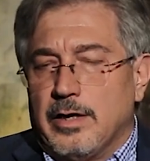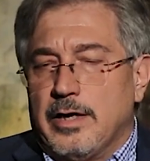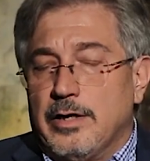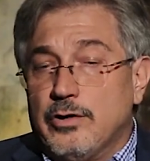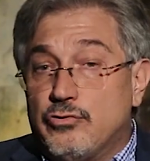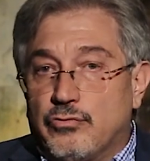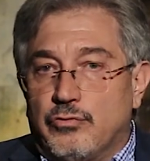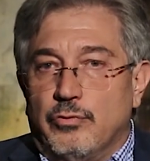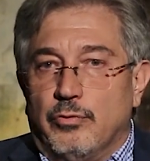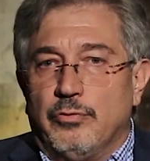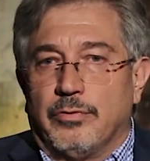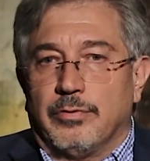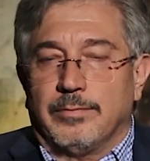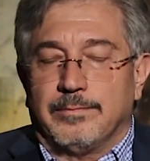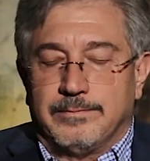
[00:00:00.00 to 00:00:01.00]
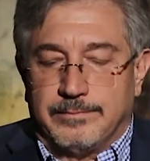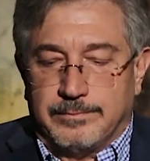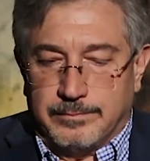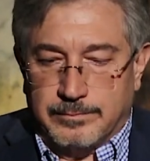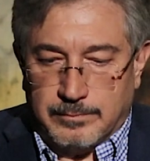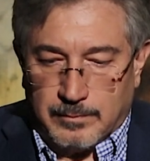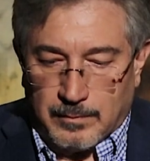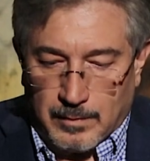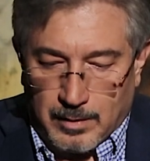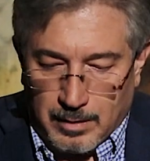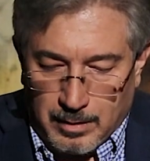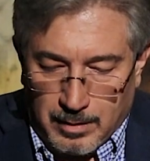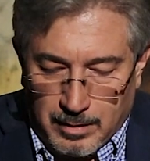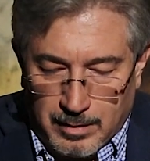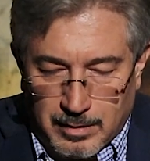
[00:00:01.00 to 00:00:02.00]
In truth,
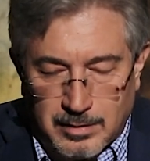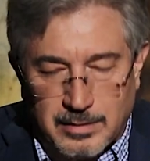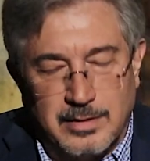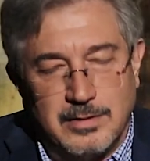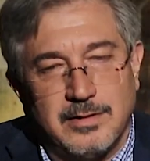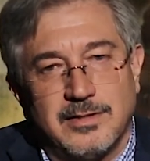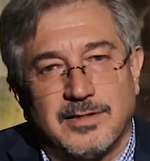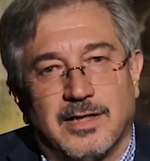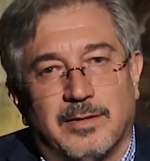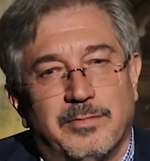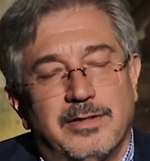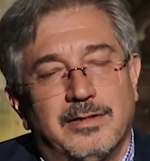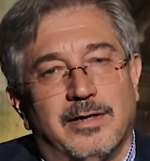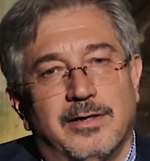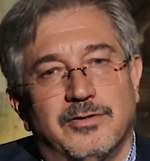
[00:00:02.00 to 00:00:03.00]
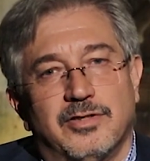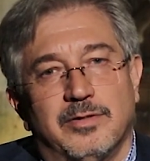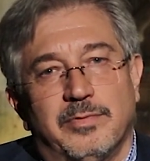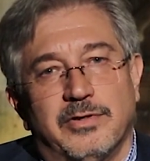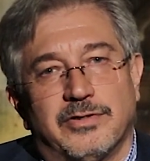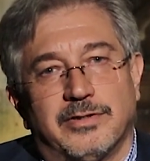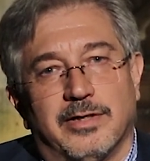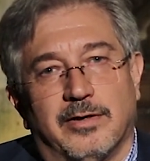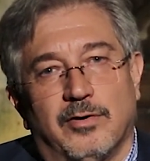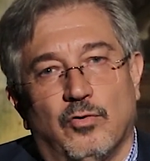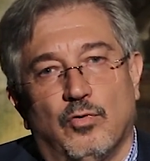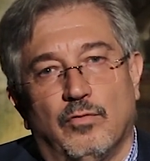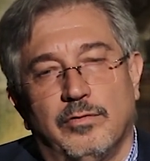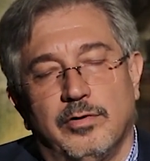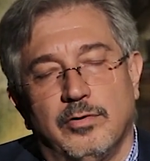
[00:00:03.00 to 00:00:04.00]
this is something that needs to be said
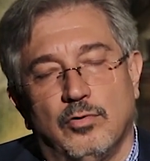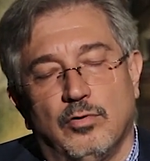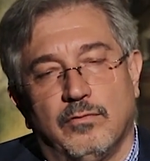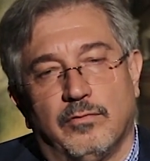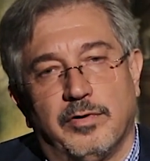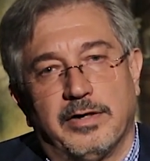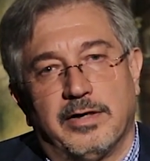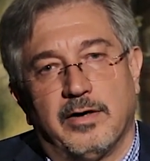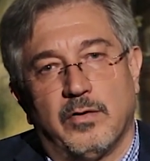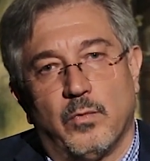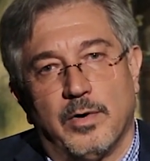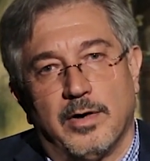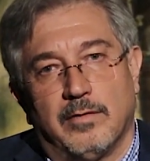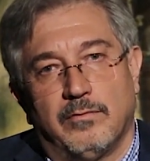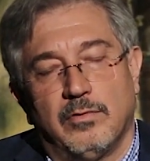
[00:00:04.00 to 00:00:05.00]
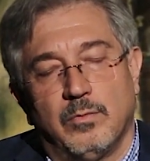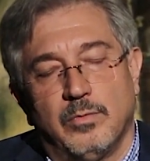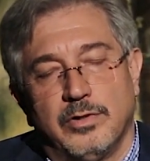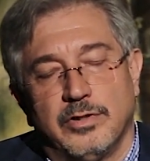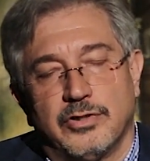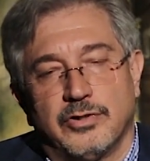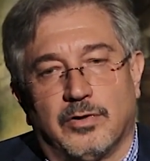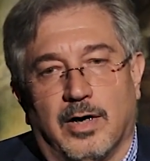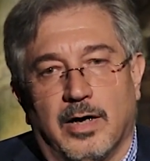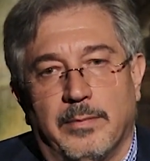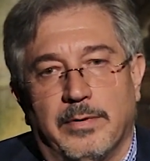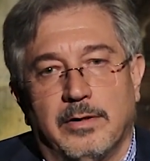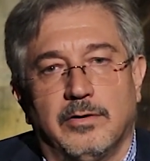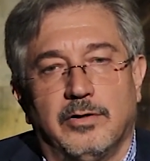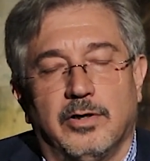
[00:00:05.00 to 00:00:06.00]
over and over again whenever we're
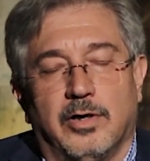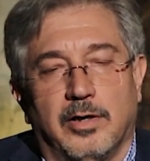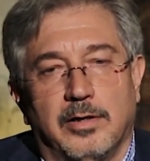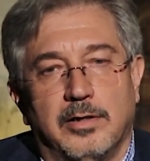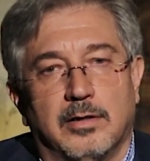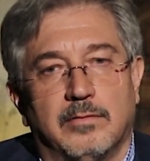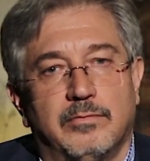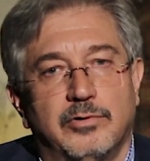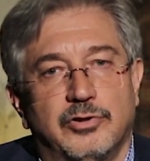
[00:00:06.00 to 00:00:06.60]
describing the Aliyev